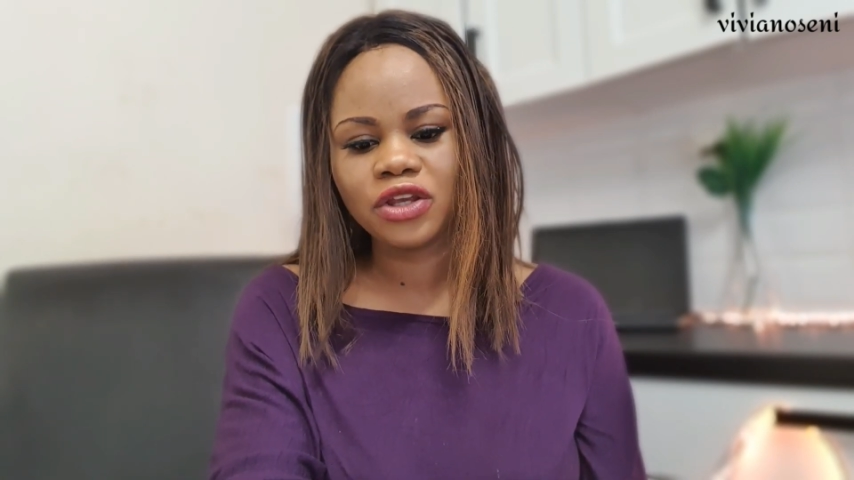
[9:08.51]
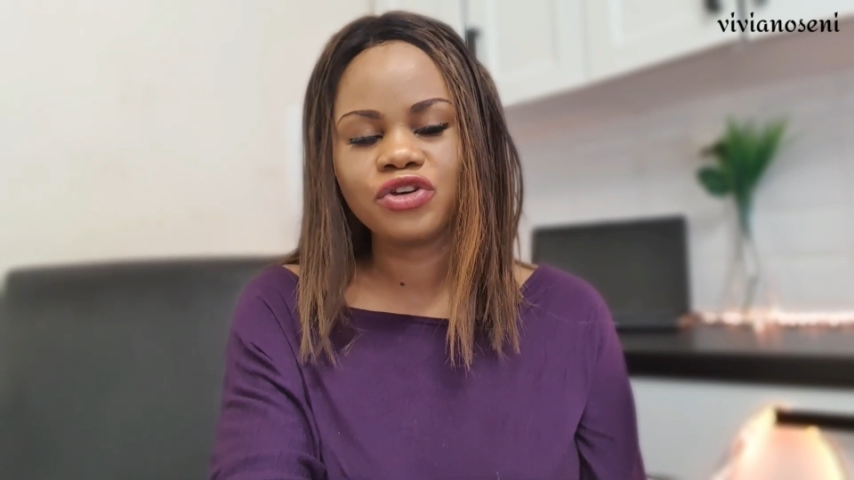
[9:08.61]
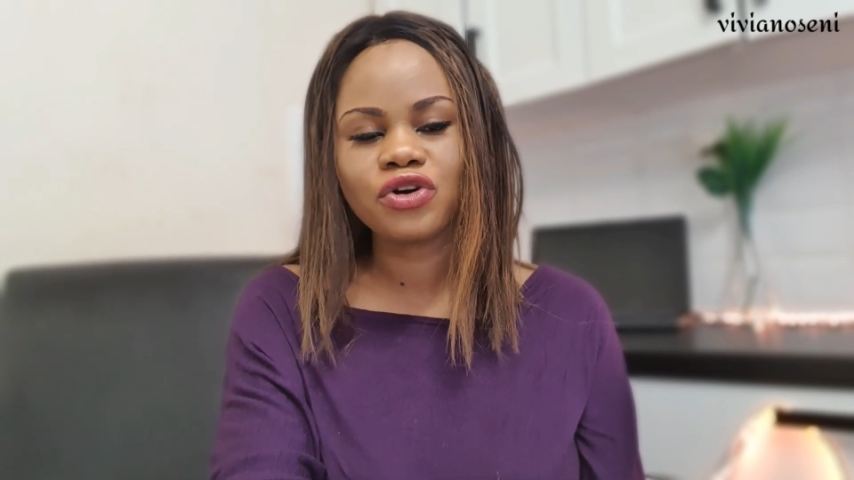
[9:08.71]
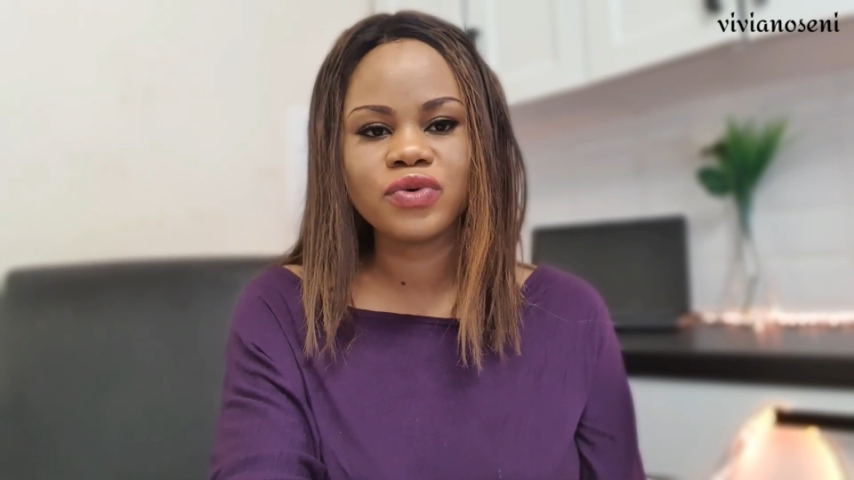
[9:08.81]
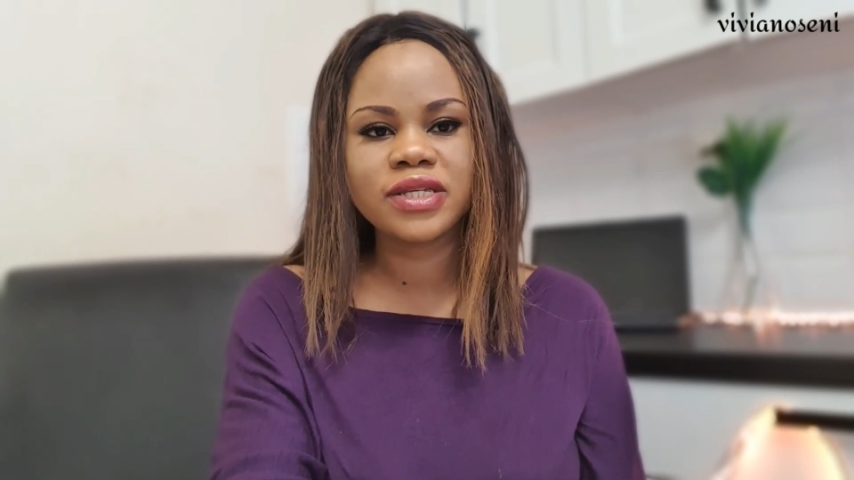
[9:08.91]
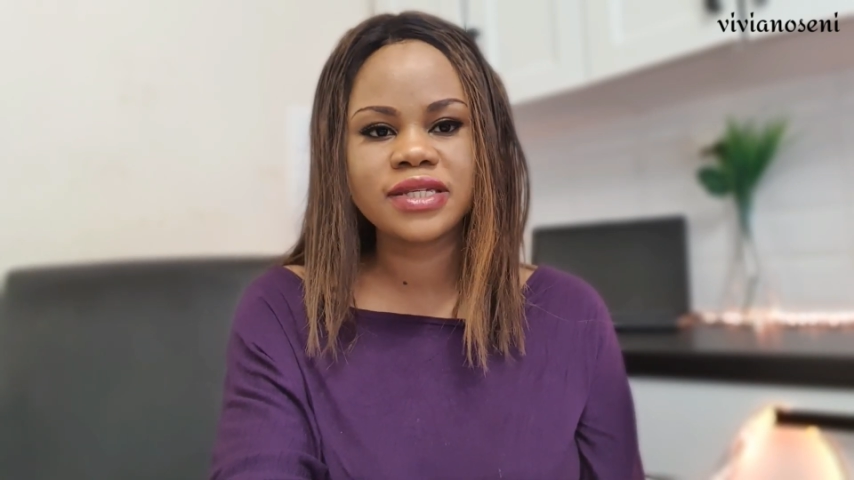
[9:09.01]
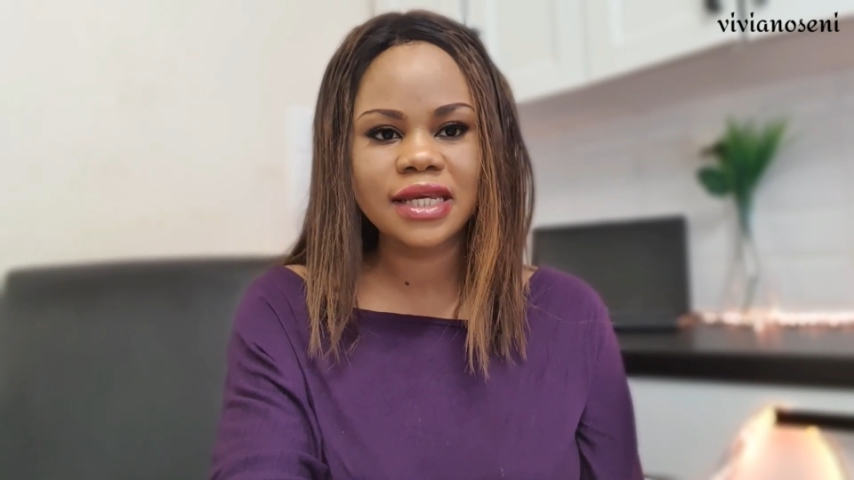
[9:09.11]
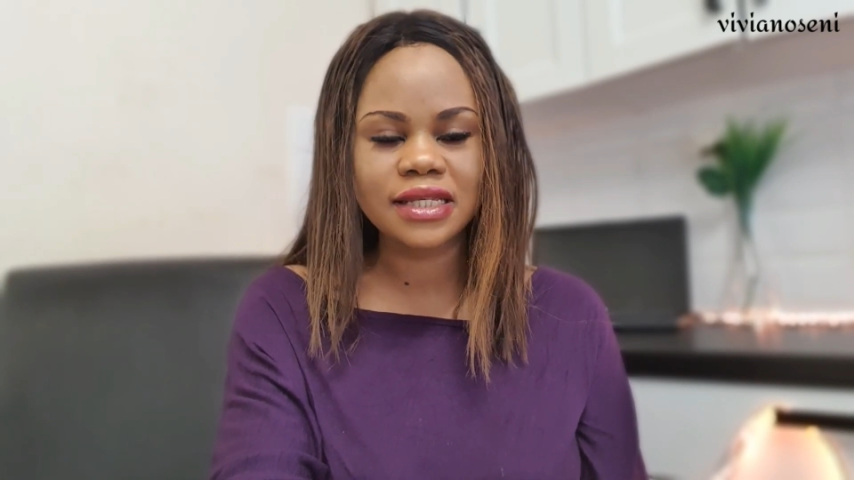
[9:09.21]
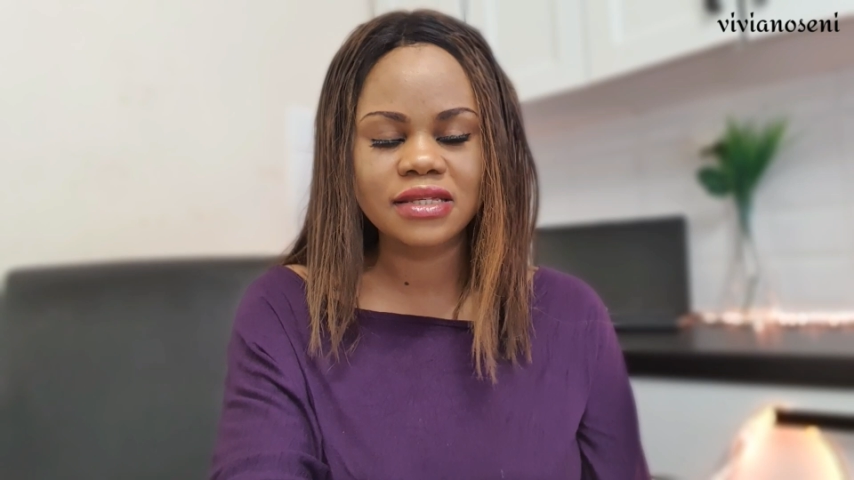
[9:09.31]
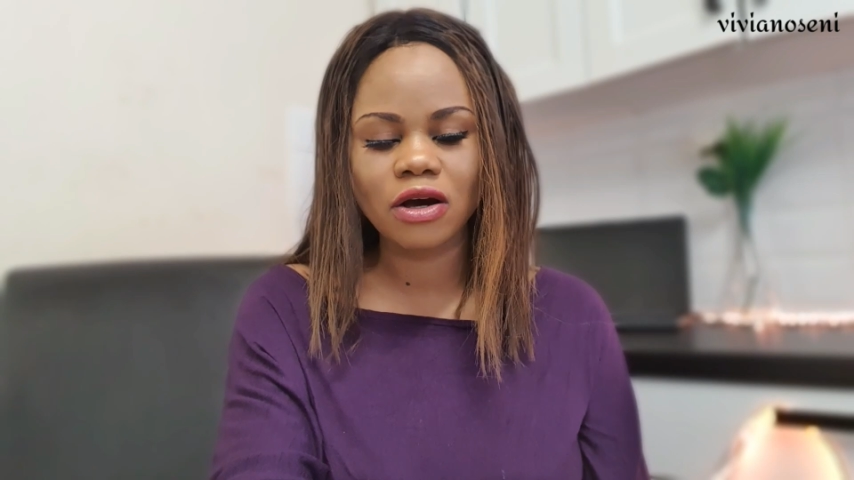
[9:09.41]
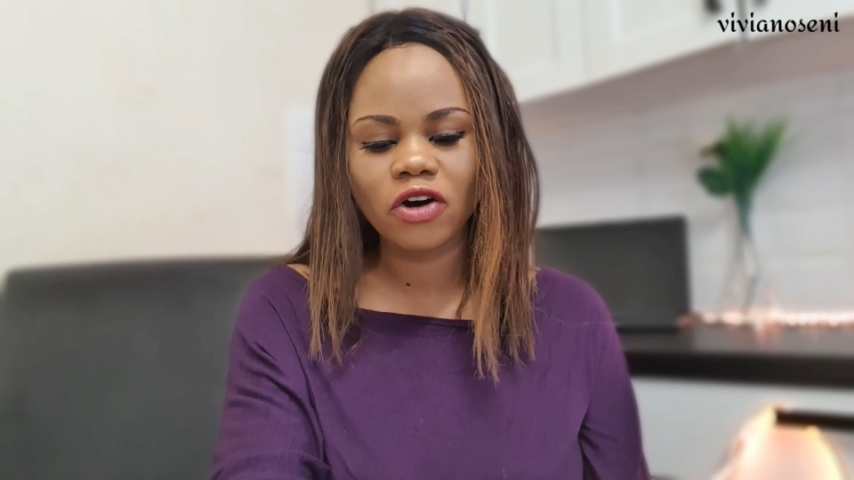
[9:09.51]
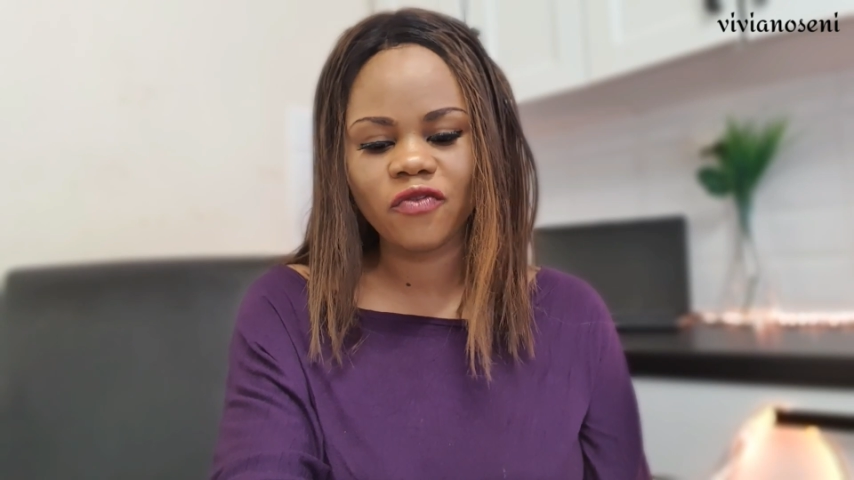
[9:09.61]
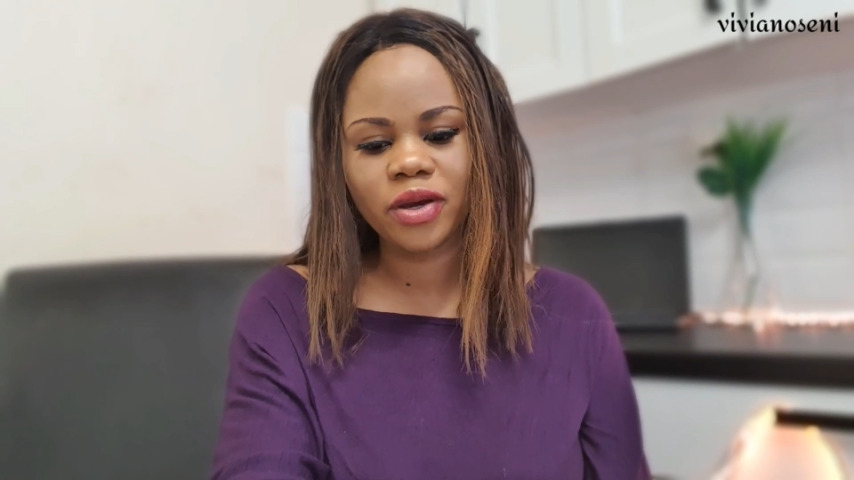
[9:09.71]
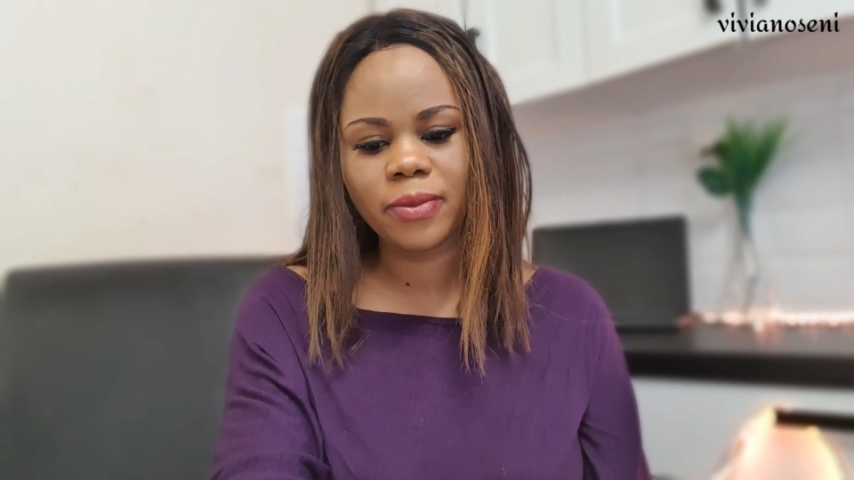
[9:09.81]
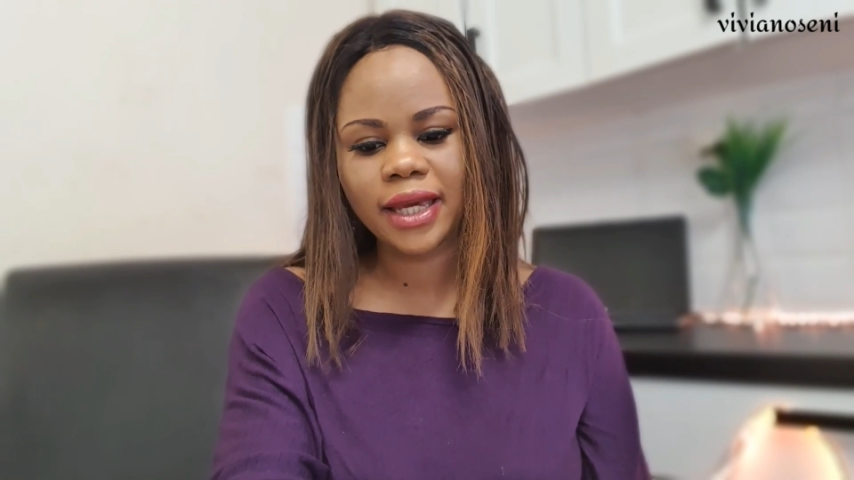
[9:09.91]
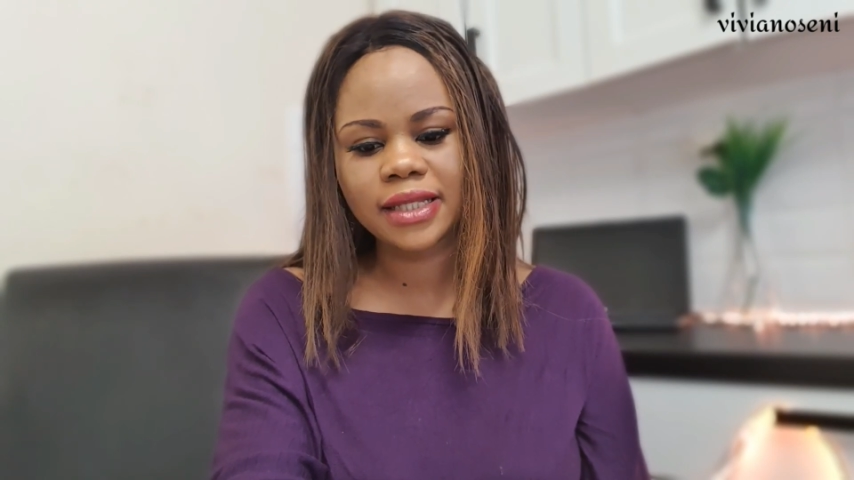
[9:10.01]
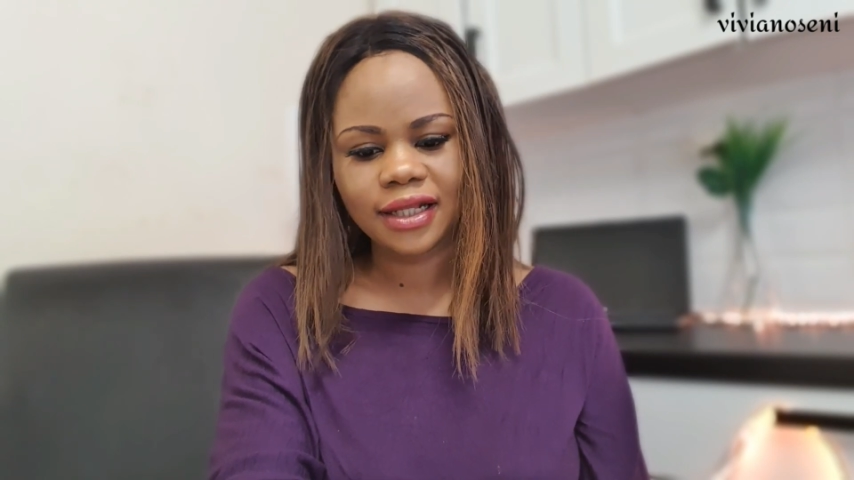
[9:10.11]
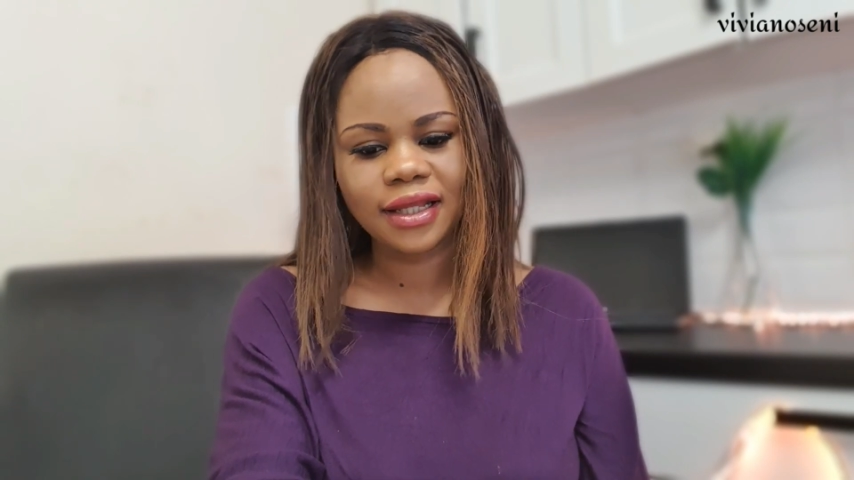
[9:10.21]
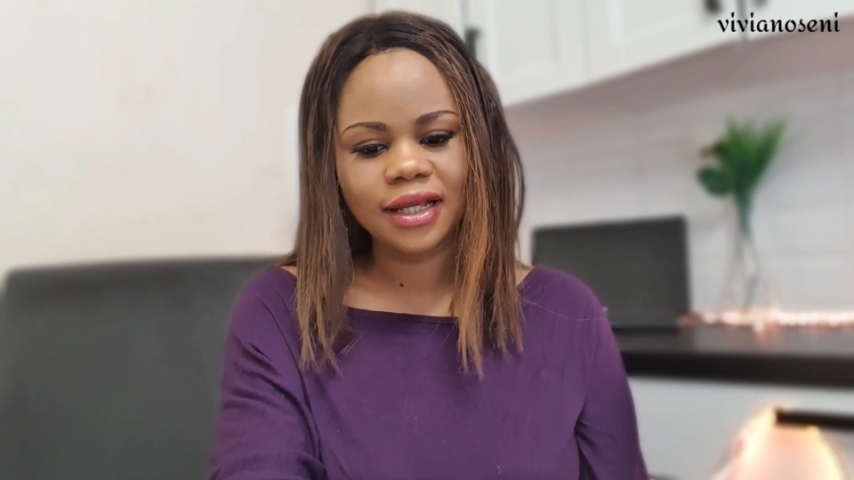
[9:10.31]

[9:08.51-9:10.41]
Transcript: your receipt of payments,